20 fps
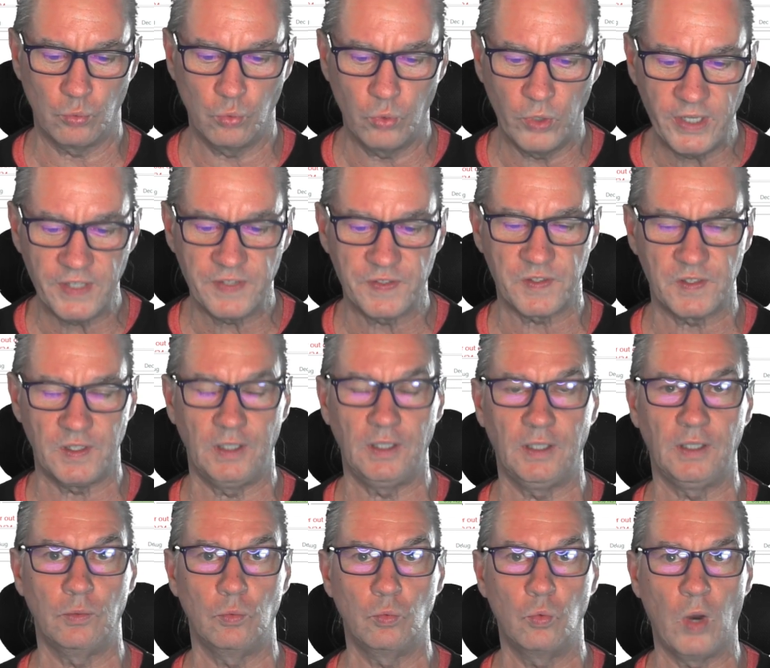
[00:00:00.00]
we
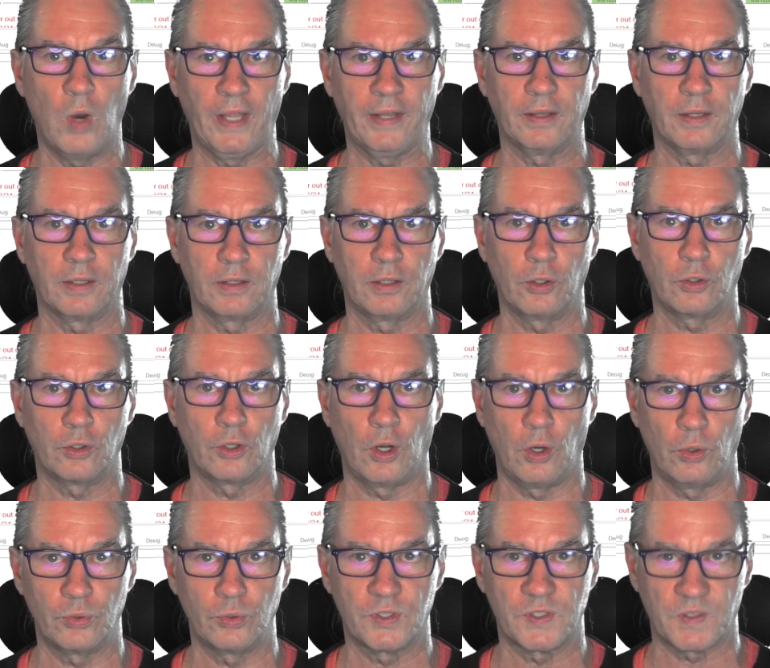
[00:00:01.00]
see when the
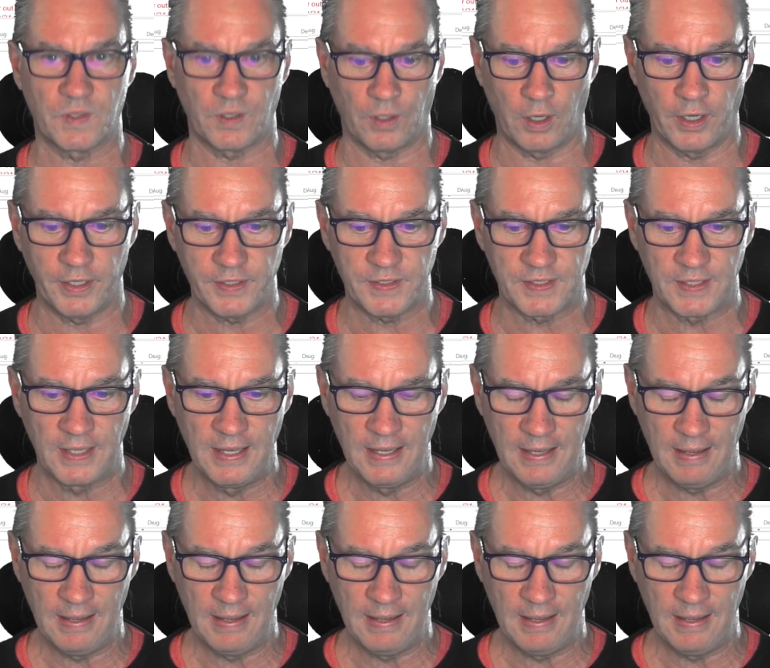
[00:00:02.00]
code starts,